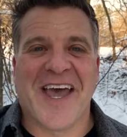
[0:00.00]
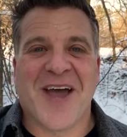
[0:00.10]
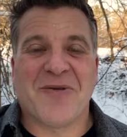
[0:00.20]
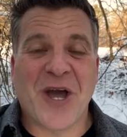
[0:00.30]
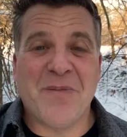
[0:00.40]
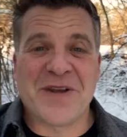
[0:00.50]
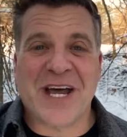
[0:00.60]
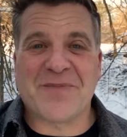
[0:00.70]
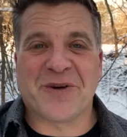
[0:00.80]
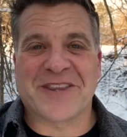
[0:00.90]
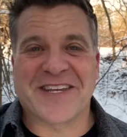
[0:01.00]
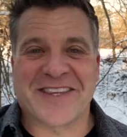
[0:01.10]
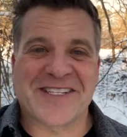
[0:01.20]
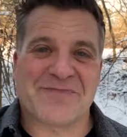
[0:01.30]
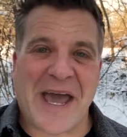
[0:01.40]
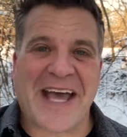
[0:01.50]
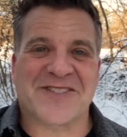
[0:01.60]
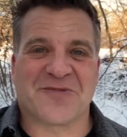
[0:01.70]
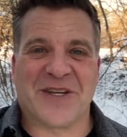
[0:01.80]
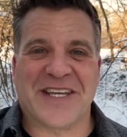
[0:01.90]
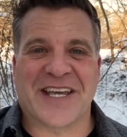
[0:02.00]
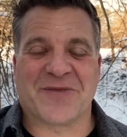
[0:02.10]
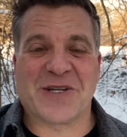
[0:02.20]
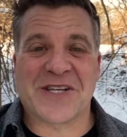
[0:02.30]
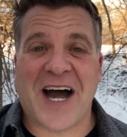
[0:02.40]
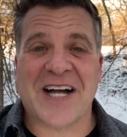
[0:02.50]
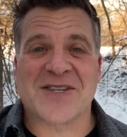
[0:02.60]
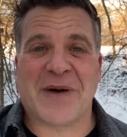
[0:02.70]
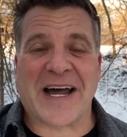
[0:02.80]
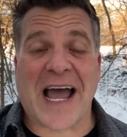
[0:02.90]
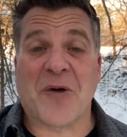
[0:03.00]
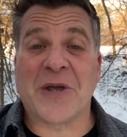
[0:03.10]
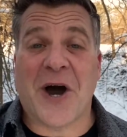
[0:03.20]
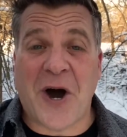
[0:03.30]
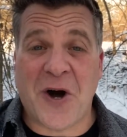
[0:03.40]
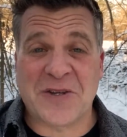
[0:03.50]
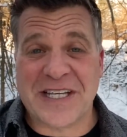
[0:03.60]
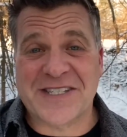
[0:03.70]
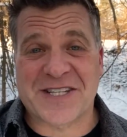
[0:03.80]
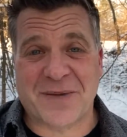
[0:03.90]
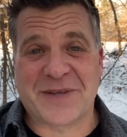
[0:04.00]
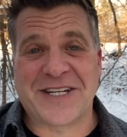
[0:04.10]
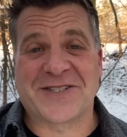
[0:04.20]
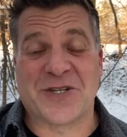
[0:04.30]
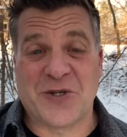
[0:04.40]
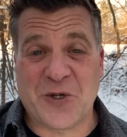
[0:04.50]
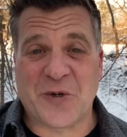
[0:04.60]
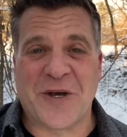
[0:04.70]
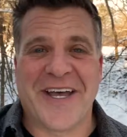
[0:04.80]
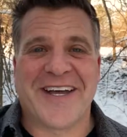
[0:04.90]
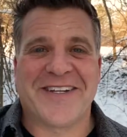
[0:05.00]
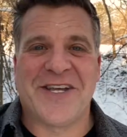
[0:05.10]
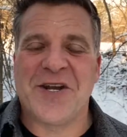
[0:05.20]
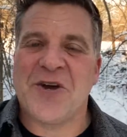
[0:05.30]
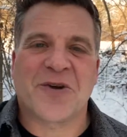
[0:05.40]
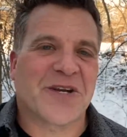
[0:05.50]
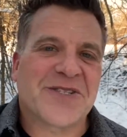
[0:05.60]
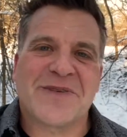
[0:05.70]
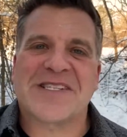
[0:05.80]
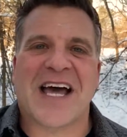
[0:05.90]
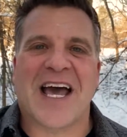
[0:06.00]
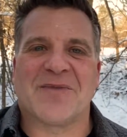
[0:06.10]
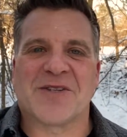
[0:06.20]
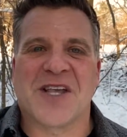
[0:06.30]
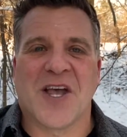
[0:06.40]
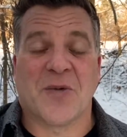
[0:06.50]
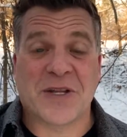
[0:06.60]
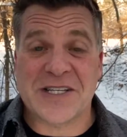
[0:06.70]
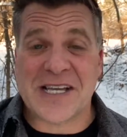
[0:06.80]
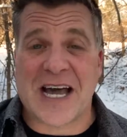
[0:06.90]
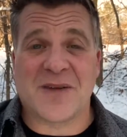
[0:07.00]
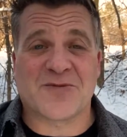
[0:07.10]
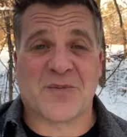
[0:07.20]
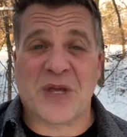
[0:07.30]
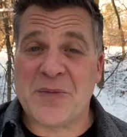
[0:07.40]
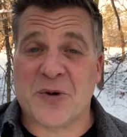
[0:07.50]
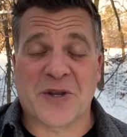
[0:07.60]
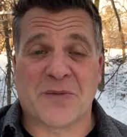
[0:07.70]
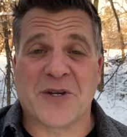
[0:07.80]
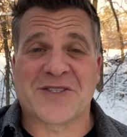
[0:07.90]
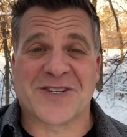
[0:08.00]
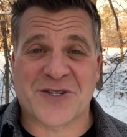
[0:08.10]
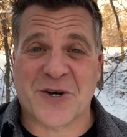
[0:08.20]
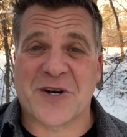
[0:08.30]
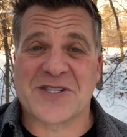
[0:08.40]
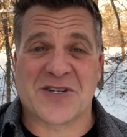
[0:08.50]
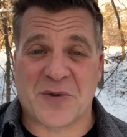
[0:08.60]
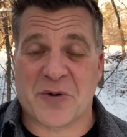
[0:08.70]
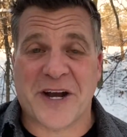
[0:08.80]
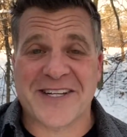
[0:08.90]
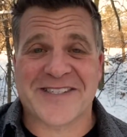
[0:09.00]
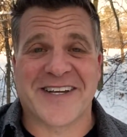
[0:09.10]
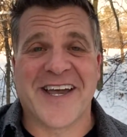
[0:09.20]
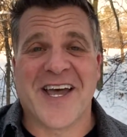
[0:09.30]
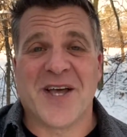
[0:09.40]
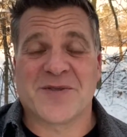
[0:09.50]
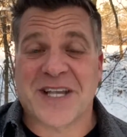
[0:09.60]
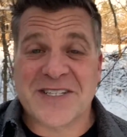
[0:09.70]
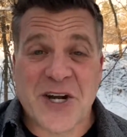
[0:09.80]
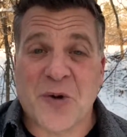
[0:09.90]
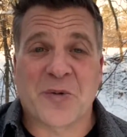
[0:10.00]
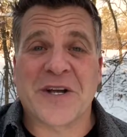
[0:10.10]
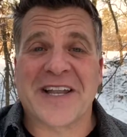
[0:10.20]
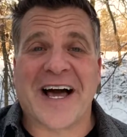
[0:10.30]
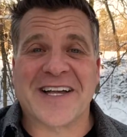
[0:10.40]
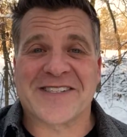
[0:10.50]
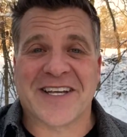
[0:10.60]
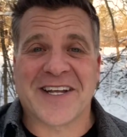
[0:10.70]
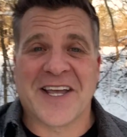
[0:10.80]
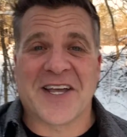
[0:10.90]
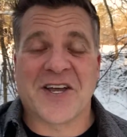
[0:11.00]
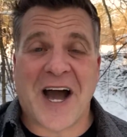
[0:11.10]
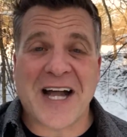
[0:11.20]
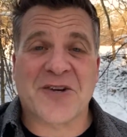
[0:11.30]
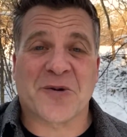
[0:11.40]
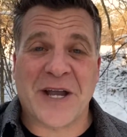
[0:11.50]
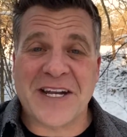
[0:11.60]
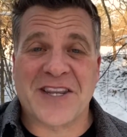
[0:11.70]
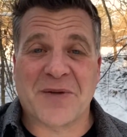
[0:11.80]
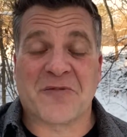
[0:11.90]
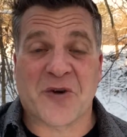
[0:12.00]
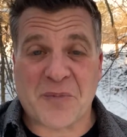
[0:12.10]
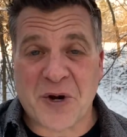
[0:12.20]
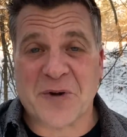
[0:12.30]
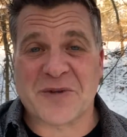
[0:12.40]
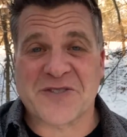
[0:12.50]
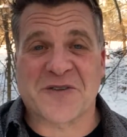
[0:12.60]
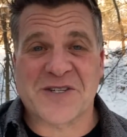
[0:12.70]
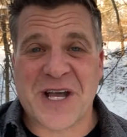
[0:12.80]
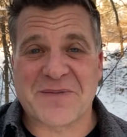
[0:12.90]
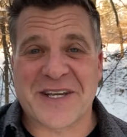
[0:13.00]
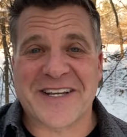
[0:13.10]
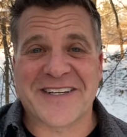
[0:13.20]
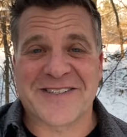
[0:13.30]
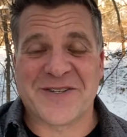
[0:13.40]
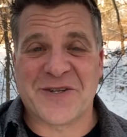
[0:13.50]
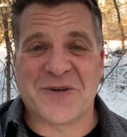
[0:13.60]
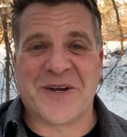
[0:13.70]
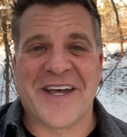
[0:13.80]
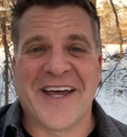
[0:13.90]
We opened up with it this past week and we talked about how we all need something to do. Do you know Christmas time is one of the times when people are the most discouraged and depressed? It's because they don't realize that God created them for a purpose, for something to do.